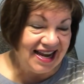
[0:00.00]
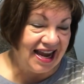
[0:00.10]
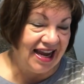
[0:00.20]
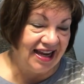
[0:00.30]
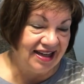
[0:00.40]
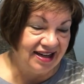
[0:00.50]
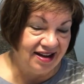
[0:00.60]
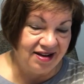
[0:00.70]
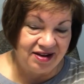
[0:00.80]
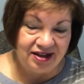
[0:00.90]
and
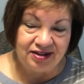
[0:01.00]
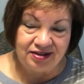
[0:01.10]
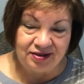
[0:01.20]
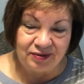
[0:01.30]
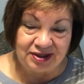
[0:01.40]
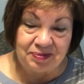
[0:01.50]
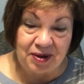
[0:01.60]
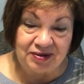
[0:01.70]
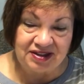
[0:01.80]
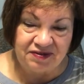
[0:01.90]
it was
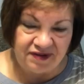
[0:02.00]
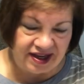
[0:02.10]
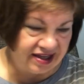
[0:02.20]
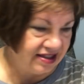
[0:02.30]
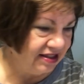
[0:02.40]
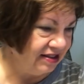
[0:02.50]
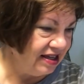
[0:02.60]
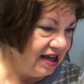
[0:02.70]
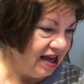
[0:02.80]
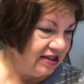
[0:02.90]
supposed to fit.
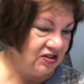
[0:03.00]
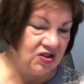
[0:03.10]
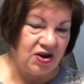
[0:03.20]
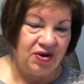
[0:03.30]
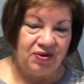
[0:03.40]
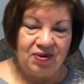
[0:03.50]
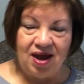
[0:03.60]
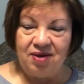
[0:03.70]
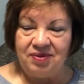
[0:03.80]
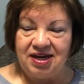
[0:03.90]
So
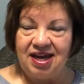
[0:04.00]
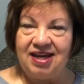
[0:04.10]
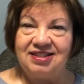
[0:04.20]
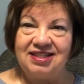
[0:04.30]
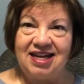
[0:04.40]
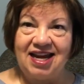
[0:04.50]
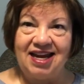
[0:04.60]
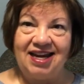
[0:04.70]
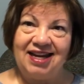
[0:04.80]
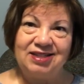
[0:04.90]
I went ahead
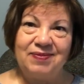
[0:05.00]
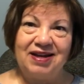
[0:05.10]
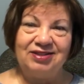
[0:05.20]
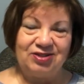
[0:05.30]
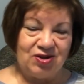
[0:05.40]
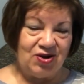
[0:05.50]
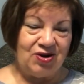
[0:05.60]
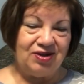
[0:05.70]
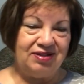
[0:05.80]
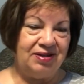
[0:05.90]
today as my
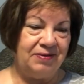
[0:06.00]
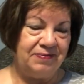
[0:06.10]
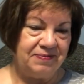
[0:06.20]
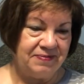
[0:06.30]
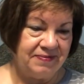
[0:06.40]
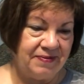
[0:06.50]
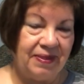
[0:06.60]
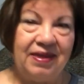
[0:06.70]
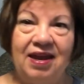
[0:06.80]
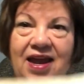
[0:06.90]
start
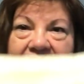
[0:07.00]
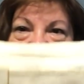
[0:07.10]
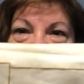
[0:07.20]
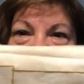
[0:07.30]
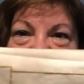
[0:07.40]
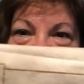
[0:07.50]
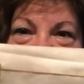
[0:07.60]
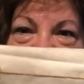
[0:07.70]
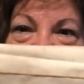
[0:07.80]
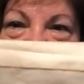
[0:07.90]
and I
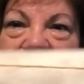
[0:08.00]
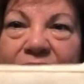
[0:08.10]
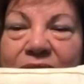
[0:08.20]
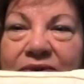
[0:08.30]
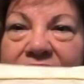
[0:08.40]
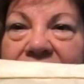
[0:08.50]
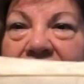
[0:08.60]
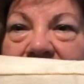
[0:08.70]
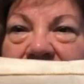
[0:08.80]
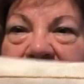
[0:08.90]
stitched the border
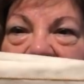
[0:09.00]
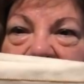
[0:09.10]
all the way